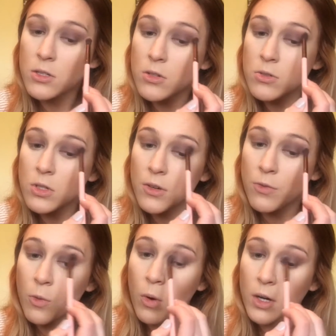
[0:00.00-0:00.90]
are usually
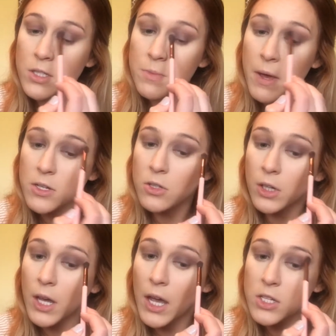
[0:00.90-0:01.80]
for special
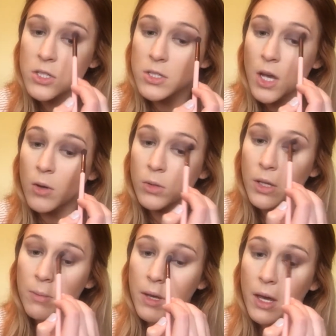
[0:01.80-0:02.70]
occasions
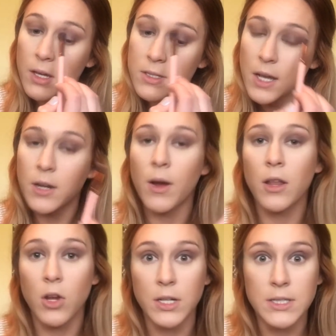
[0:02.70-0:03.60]
only, because I know
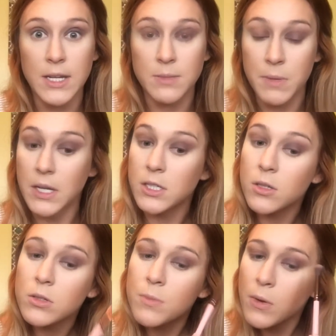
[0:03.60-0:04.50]
how long it takes me to
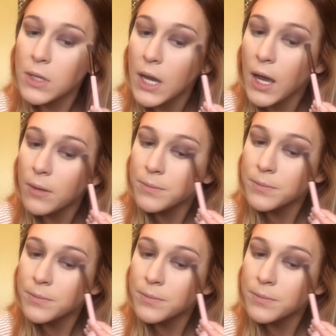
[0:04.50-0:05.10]
do a smoky eye.